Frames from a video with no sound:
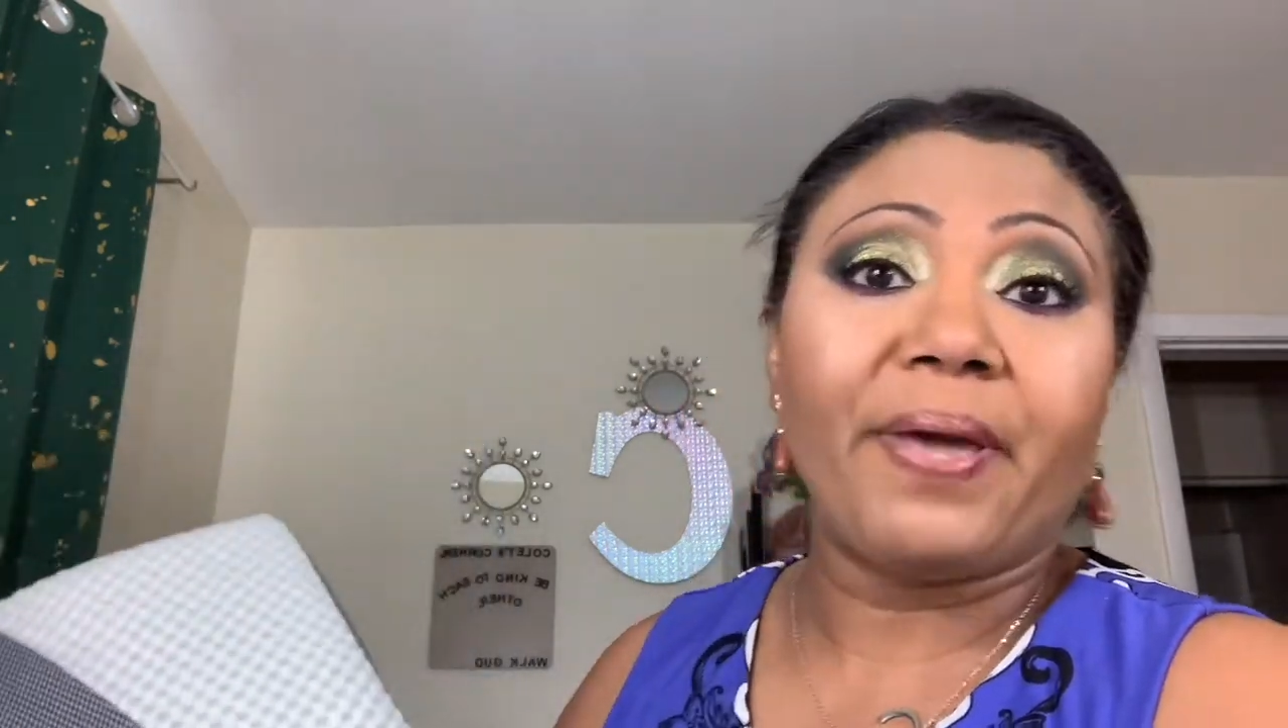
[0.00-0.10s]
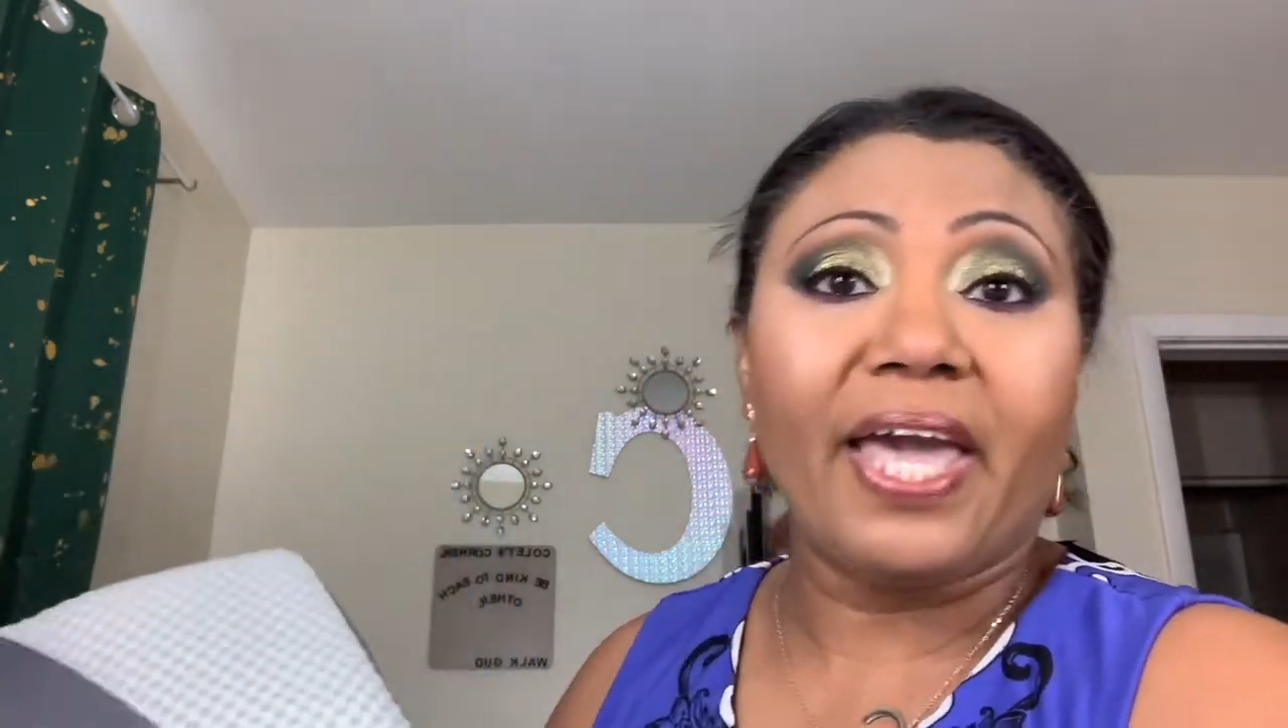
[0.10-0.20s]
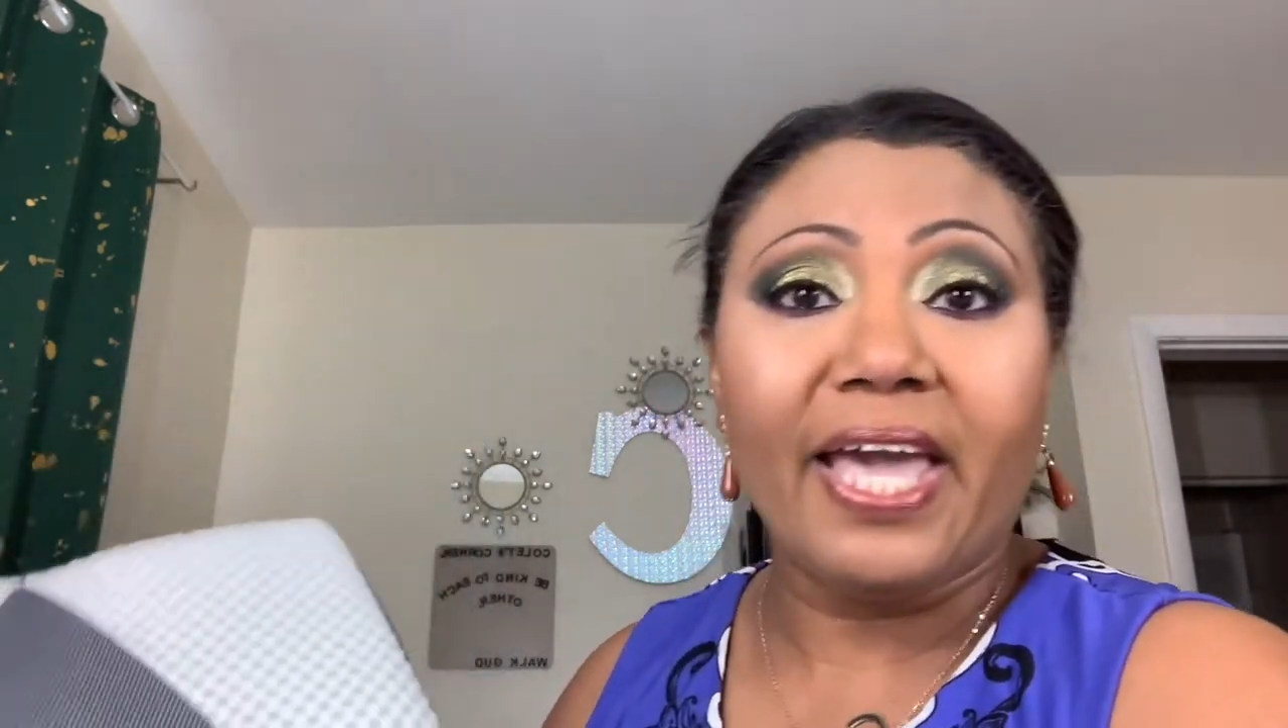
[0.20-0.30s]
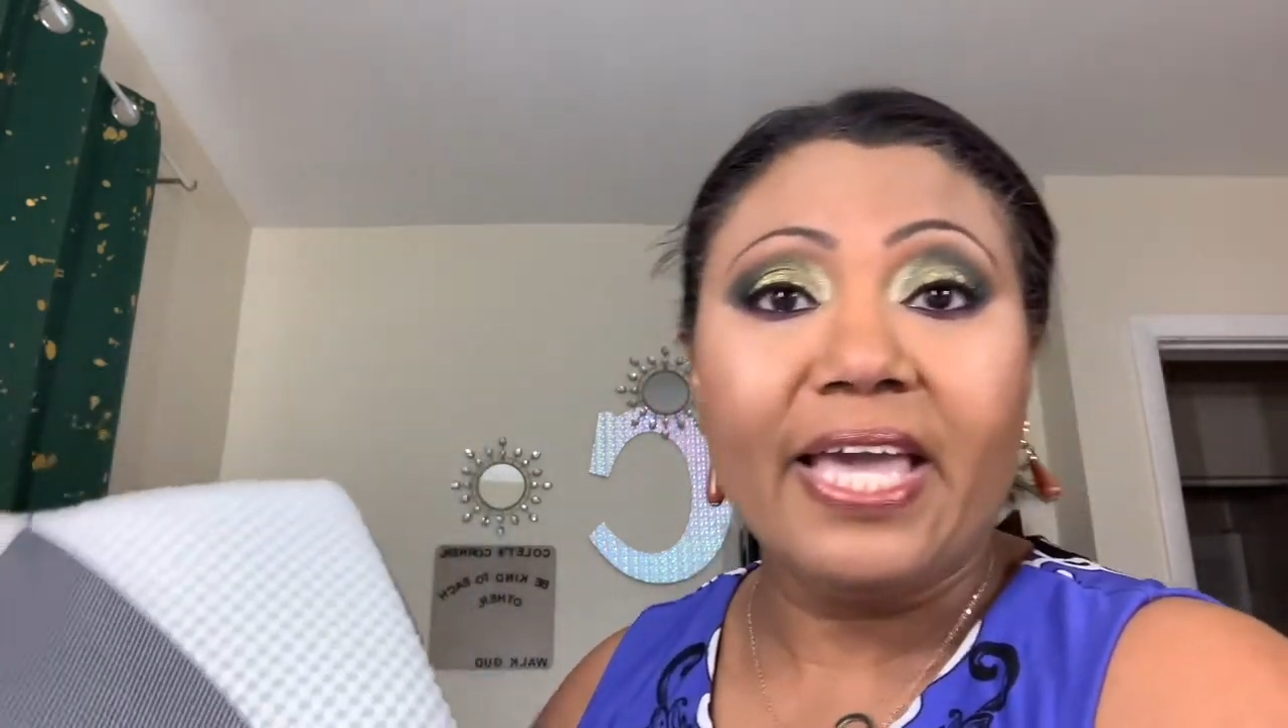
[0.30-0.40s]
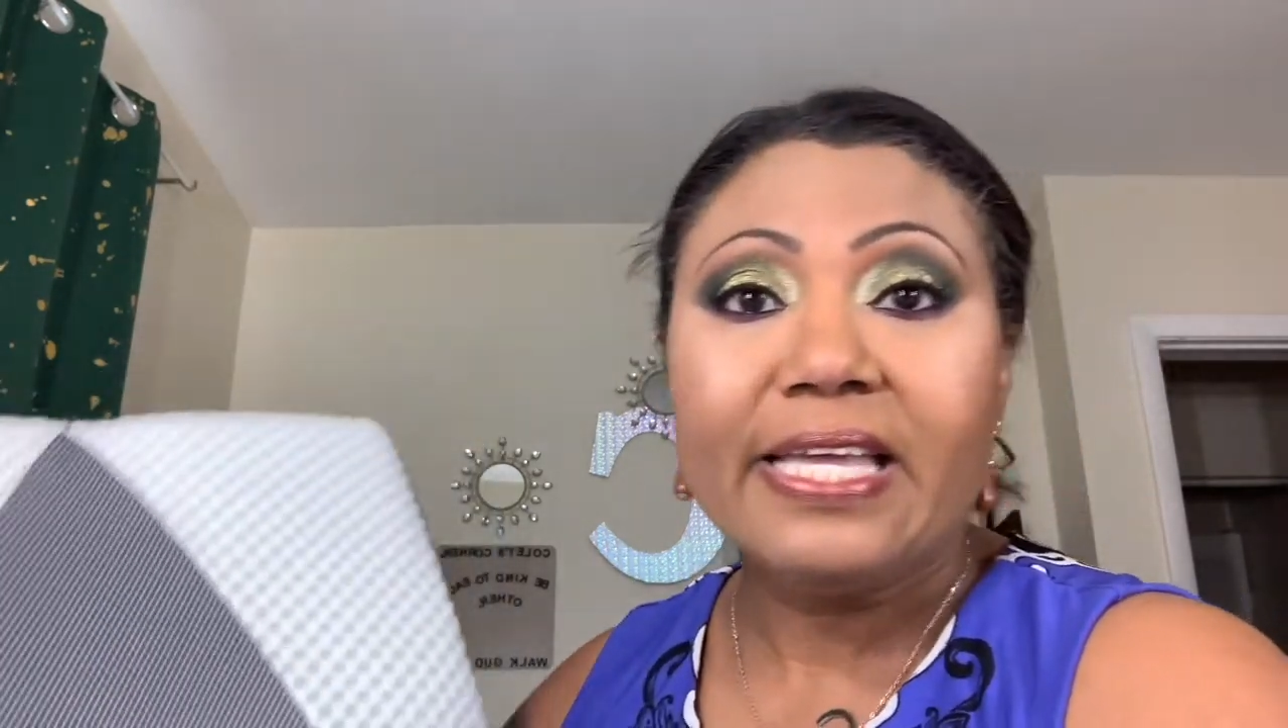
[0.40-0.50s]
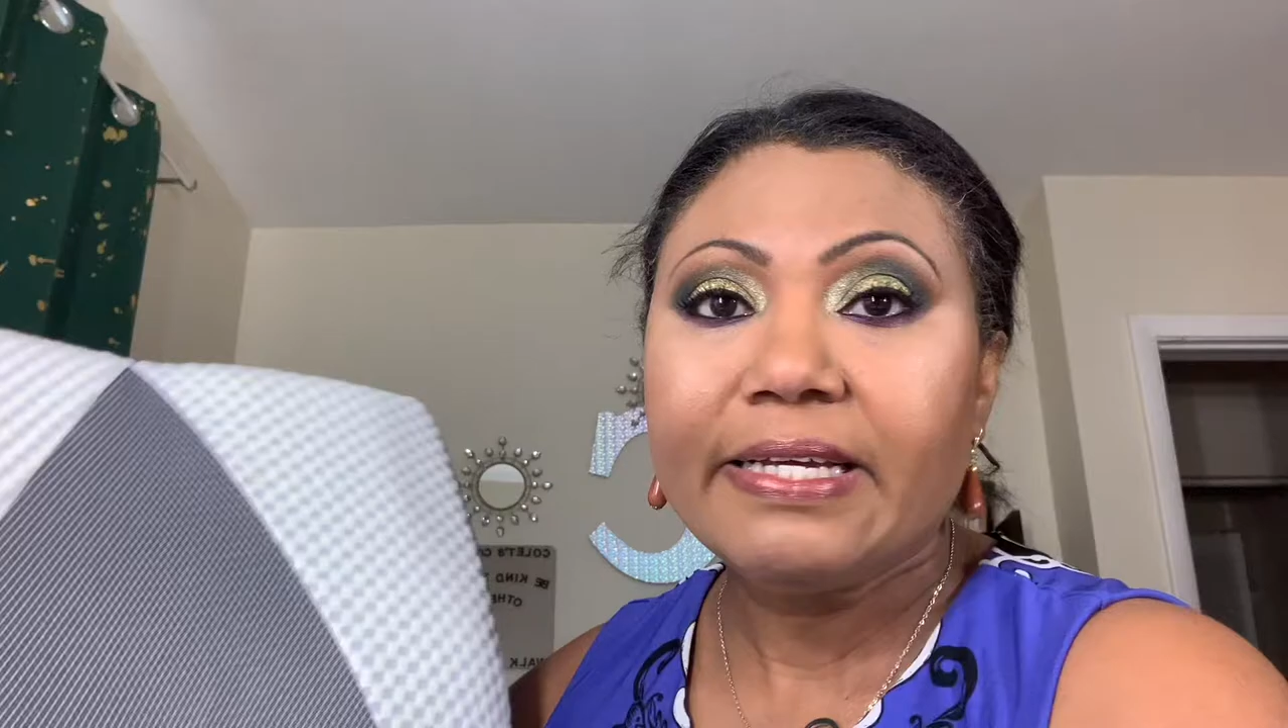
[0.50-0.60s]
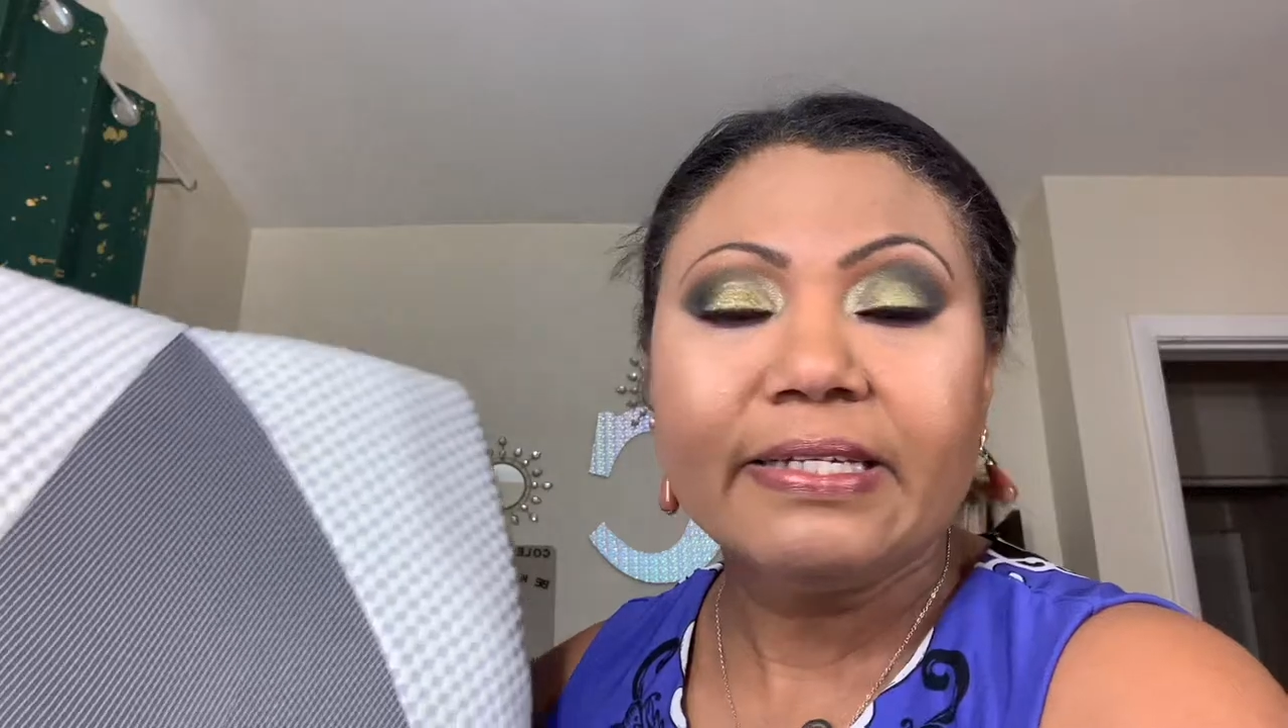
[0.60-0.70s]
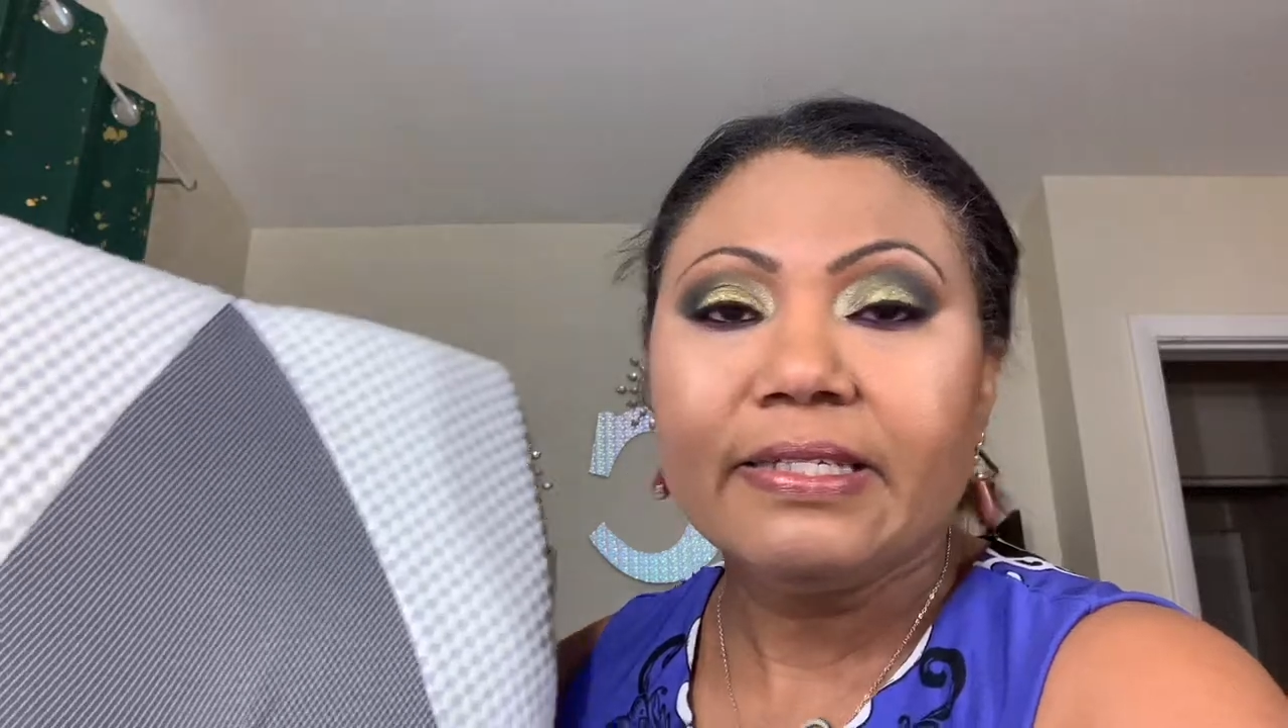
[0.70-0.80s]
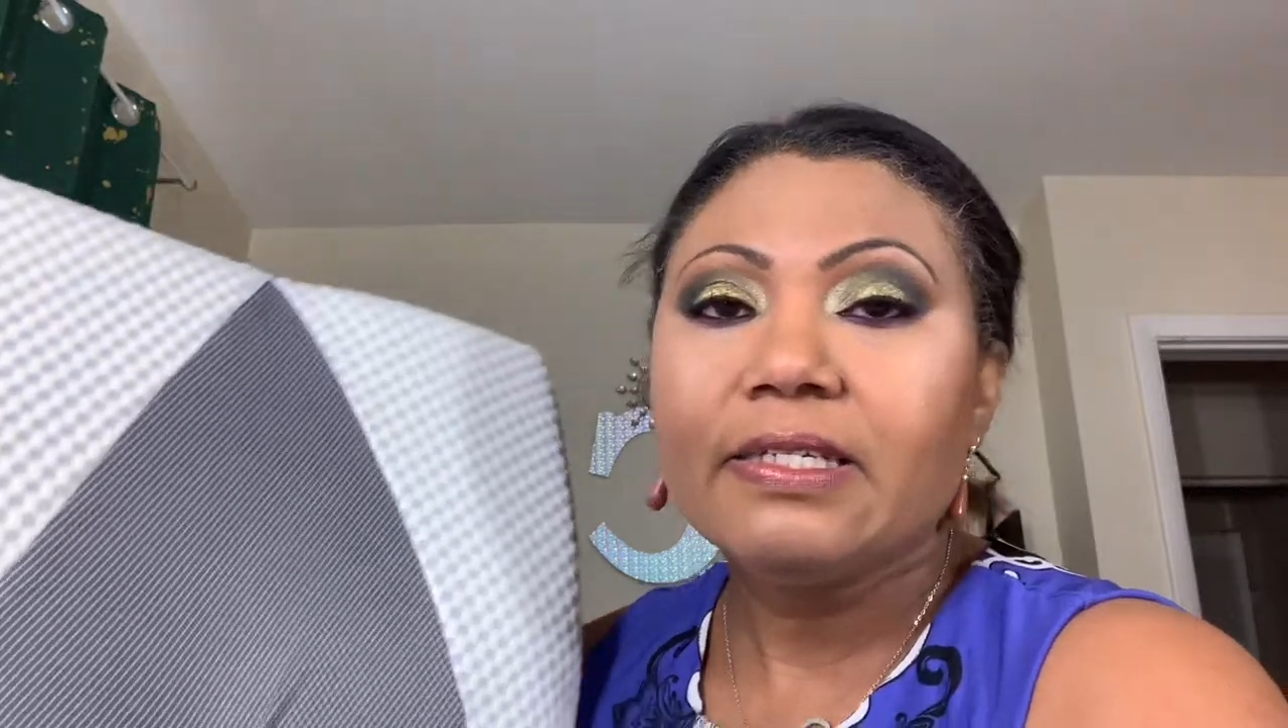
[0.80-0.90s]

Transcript: paid